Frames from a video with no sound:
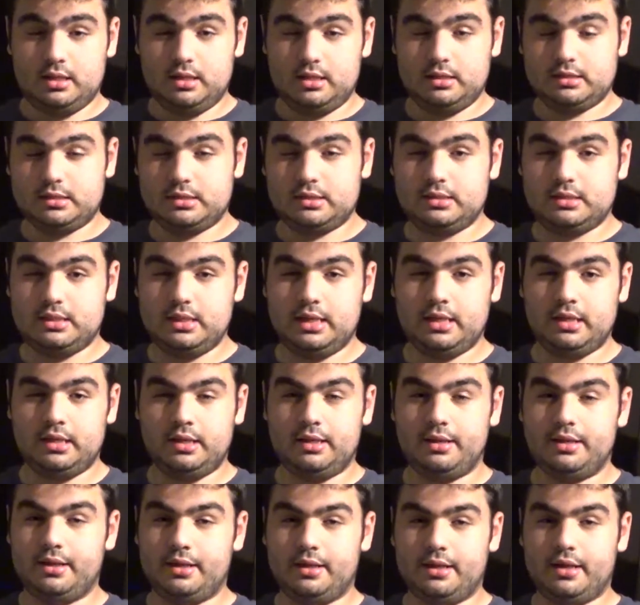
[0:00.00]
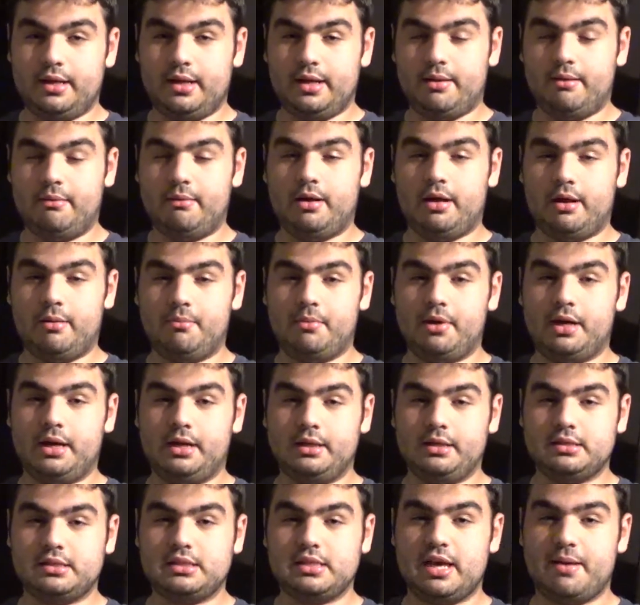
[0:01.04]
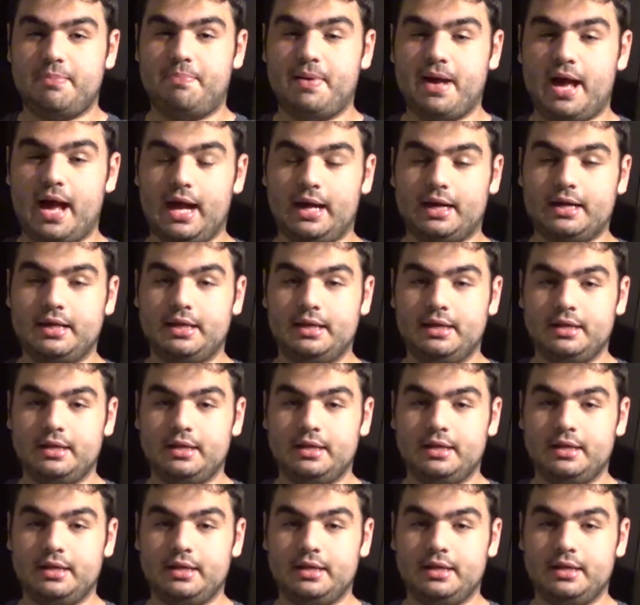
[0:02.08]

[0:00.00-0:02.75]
Still a, a minor setback.